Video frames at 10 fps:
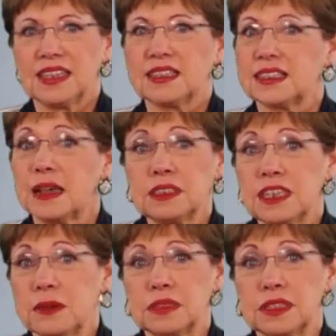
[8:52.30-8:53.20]
Some
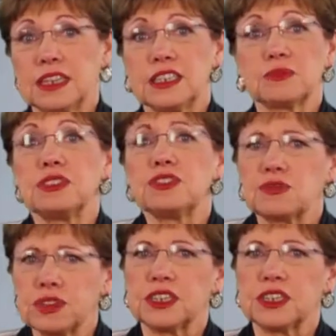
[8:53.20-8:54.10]
templates
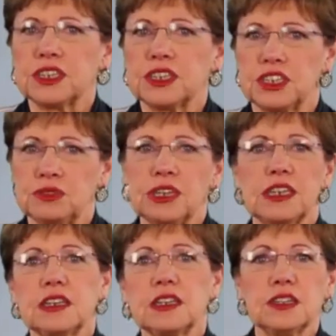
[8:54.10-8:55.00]
restrict what you
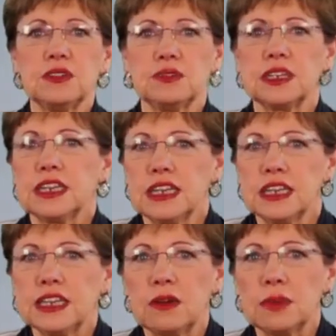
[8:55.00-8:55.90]
can include
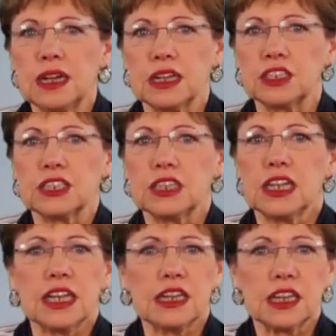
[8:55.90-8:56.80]
and how much,
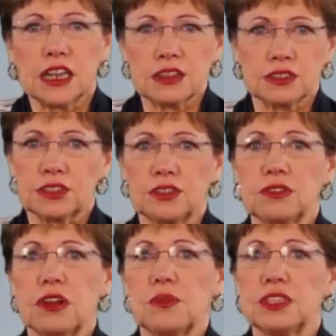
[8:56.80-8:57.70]
and others
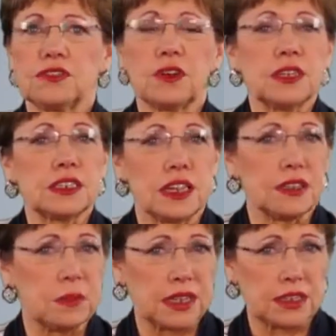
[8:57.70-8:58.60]
don't always focus
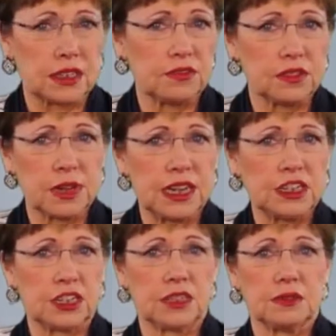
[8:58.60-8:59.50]
on the best
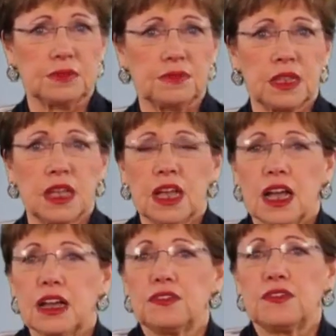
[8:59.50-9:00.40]
information.
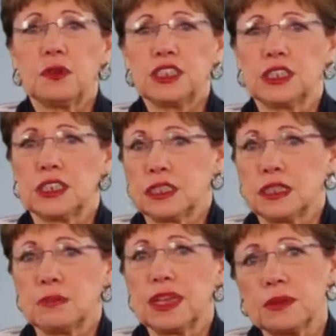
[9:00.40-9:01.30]

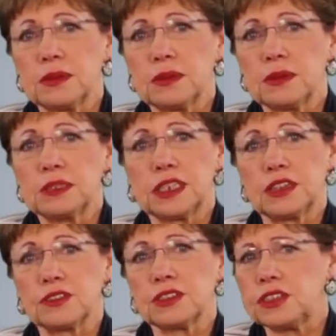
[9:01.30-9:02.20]
Unfortunately, many job
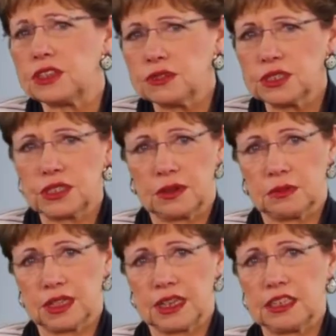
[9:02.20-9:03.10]
seekers use
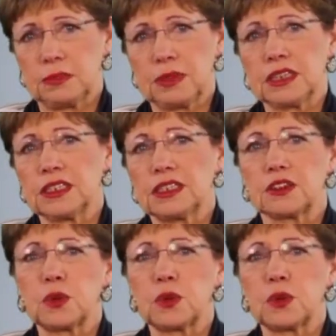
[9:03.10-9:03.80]
templates because they're